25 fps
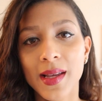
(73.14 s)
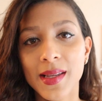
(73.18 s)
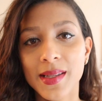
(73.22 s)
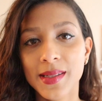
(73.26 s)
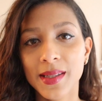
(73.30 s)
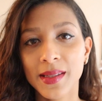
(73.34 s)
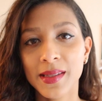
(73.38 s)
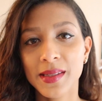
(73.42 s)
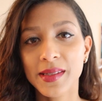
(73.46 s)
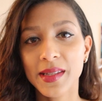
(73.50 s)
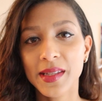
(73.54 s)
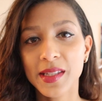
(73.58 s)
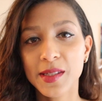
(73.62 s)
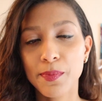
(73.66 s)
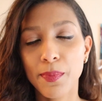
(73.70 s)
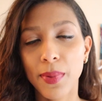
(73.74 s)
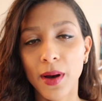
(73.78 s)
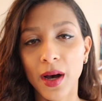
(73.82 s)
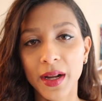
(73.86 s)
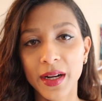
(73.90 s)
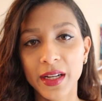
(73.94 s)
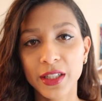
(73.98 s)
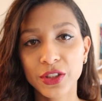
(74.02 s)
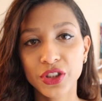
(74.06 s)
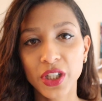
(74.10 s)
Since this
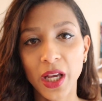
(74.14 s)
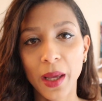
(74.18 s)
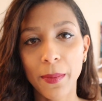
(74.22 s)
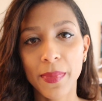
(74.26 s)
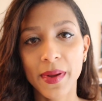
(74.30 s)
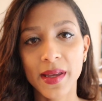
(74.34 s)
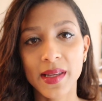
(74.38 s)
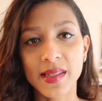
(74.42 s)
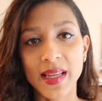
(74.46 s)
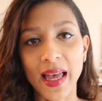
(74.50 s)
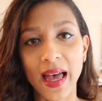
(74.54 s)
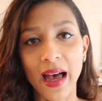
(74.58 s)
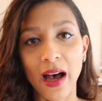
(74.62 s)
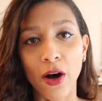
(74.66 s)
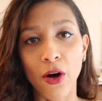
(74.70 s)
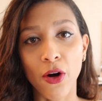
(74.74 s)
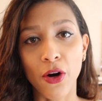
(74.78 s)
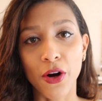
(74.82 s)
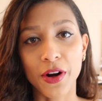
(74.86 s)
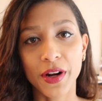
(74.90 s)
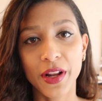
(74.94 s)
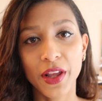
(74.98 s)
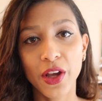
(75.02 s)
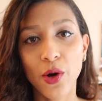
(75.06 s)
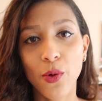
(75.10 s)
body shape is
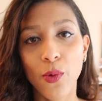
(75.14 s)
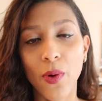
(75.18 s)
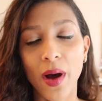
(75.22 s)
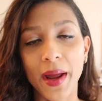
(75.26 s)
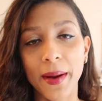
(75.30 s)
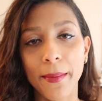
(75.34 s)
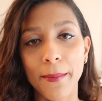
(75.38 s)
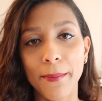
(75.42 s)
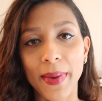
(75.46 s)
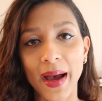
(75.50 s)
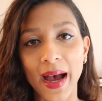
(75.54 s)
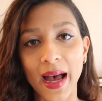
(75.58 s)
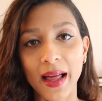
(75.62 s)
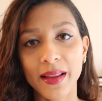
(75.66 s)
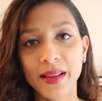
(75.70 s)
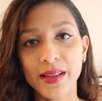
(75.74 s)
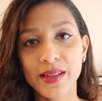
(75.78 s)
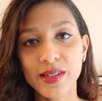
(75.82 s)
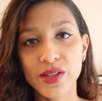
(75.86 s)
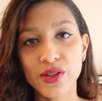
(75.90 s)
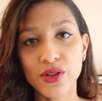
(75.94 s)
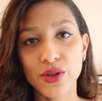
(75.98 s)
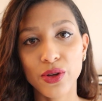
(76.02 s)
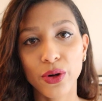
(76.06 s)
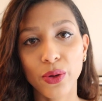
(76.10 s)
already quite
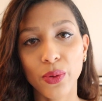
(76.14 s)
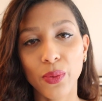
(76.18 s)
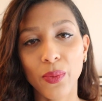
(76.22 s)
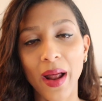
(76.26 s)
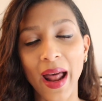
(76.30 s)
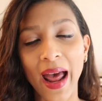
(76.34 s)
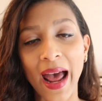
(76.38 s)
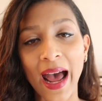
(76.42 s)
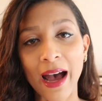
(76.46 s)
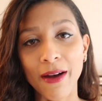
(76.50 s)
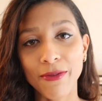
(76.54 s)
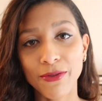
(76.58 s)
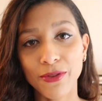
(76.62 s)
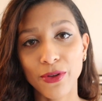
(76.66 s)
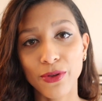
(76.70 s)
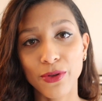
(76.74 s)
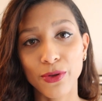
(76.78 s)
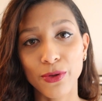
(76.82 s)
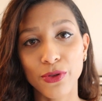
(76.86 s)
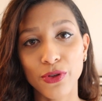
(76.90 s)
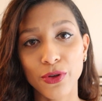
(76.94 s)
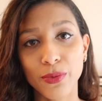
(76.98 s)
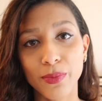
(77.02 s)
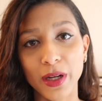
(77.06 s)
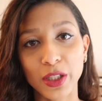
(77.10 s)
balanced, you don't have to
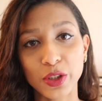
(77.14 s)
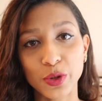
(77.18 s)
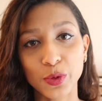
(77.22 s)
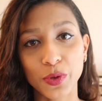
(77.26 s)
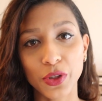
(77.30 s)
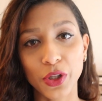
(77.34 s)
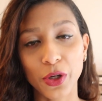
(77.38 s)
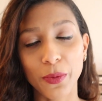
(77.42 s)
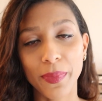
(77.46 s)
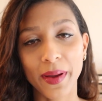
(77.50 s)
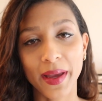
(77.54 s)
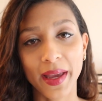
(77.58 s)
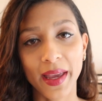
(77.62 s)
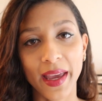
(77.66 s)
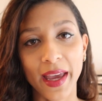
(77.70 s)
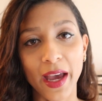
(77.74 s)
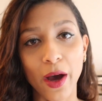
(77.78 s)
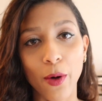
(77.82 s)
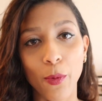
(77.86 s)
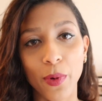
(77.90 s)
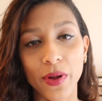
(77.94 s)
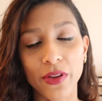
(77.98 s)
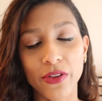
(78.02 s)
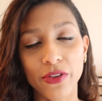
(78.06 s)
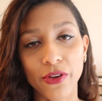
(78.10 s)
do too much when you're picking
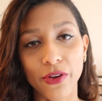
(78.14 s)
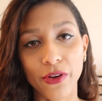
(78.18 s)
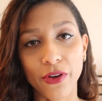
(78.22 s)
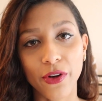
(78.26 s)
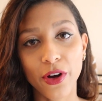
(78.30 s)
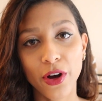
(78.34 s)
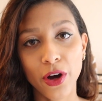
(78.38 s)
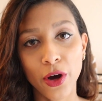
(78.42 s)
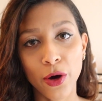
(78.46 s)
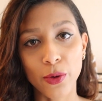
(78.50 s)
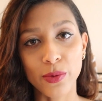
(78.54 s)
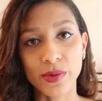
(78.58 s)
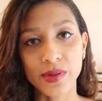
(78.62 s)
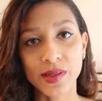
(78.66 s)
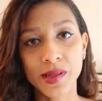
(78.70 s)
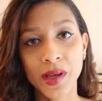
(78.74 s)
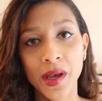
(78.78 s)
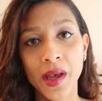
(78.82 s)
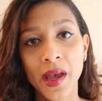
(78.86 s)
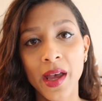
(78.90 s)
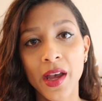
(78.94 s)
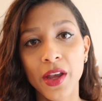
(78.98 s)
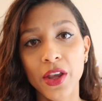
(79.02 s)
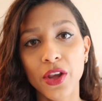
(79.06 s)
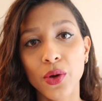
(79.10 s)
out winter coats.
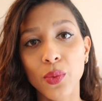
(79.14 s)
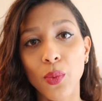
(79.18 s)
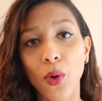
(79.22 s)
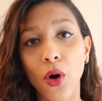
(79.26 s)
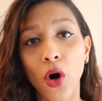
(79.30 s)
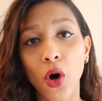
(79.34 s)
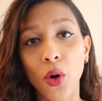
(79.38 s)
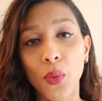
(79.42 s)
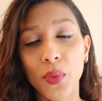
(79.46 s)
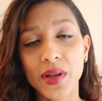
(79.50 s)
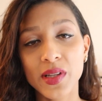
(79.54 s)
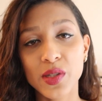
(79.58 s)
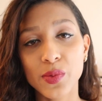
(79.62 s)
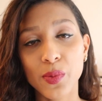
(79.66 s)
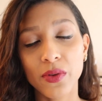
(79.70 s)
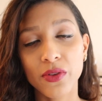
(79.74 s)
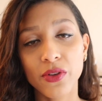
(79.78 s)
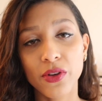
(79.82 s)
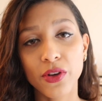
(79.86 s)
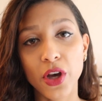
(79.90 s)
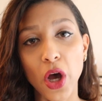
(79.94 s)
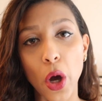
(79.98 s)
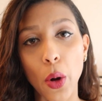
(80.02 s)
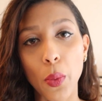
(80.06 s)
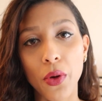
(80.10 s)
You always want
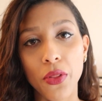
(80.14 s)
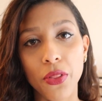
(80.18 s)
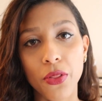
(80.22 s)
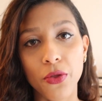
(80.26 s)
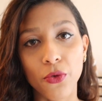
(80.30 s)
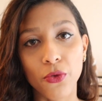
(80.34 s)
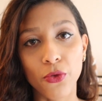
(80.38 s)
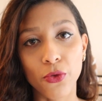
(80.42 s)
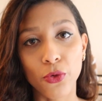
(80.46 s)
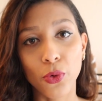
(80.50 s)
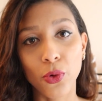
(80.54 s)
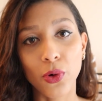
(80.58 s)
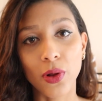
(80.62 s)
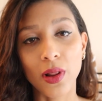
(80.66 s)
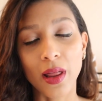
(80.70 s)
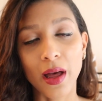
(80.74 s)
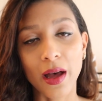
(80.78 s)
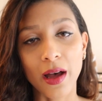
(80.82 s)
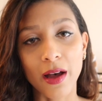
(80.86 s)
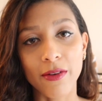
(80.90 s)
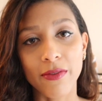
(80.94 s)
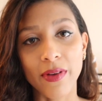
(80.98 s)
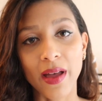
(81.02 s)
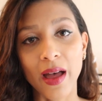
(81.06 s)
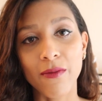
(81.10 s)
to go with the
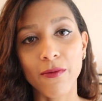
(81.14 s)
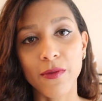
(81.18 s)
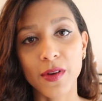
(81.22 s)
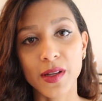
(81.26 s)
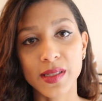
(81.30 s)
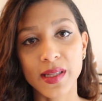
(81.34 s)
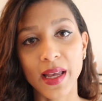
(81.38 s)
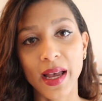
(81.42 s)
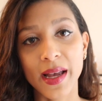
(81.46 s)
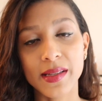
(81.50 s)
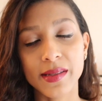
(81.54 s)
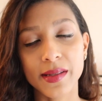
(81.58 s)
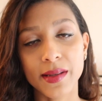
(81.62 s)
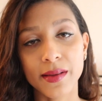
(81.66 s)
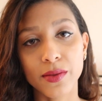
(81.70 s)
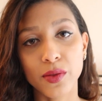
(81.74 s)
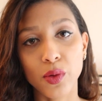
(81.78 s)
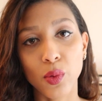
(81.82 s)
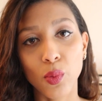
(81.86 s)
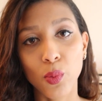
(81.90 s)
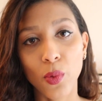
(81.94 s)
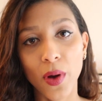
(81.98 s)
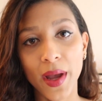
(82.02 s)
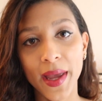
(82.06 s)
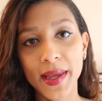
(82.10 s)
rule of emphasizing
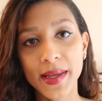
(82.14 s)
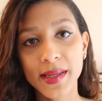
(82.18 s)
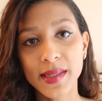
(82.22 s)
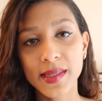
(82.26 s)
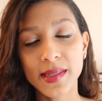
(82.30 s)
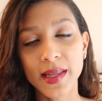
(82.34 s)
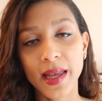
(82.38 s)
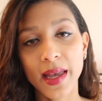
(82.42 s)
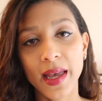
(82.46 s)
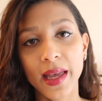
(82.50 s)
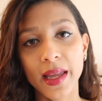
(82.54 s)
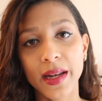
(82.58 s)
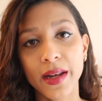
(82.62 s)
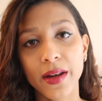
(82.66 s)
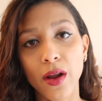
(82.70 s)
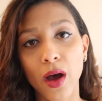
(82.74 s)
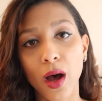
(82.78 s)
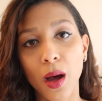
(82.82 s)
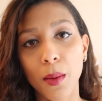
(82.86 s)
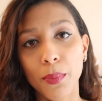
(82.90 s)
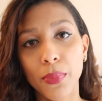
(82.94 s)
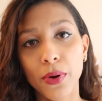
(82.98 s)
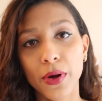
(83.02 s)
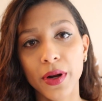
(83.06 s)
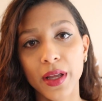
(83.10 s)
the waist and
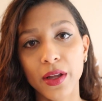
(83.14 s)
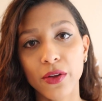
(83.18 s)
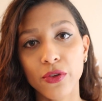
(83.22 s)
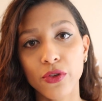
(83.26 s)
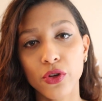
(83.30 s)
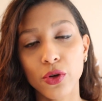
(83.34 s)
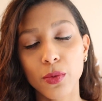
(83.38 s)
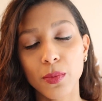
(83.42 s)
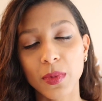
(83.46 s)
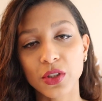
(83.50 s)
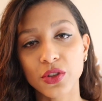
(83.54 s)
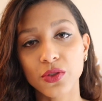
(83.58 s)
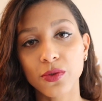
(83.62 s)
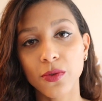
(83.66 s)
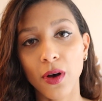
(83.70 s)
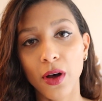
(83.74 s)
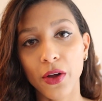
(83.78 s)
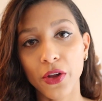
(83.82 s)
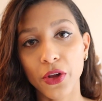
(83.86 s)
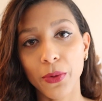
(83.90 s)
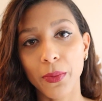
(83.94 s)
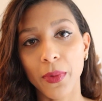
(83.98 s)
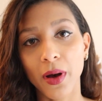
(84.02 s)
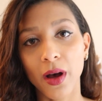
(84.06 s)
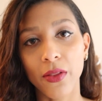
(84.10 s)
not putting too much
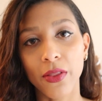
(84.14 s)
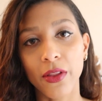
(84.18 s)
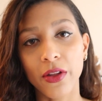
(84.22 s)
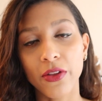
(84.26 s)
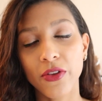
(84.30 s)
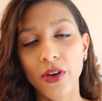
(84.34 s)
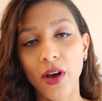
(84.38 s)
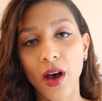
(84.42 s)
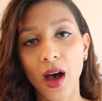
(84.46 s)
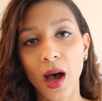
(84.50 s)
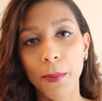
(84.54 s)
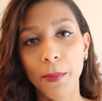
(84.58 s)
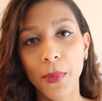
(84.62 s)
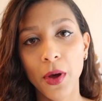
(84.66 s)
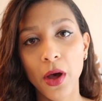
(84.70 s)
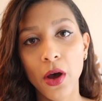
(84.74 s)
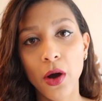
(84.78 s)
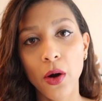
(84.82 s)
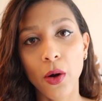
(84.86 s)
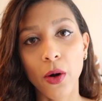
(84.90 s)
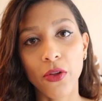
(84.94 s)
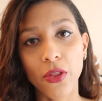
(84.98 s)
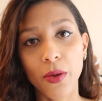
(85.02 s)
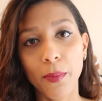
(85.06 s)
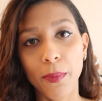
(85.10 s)
volume on the top
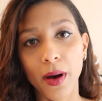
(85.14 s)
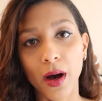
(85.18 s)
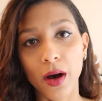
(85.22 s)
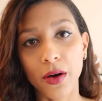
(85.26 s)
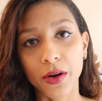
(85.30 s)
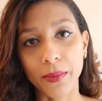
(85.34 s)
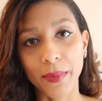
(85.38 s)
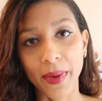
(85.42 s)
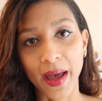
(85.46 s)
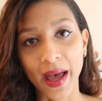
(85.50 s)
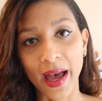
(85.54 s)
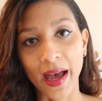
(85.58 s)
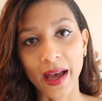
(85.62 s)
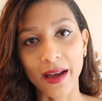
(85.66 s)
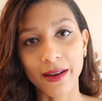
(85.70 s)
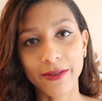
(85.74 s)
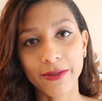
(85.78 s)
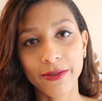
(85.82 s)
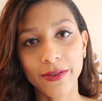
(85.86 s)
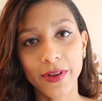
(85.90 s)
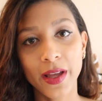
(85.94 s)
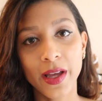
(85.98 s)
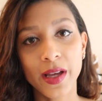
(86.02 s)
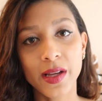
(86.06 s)
or the bottom half.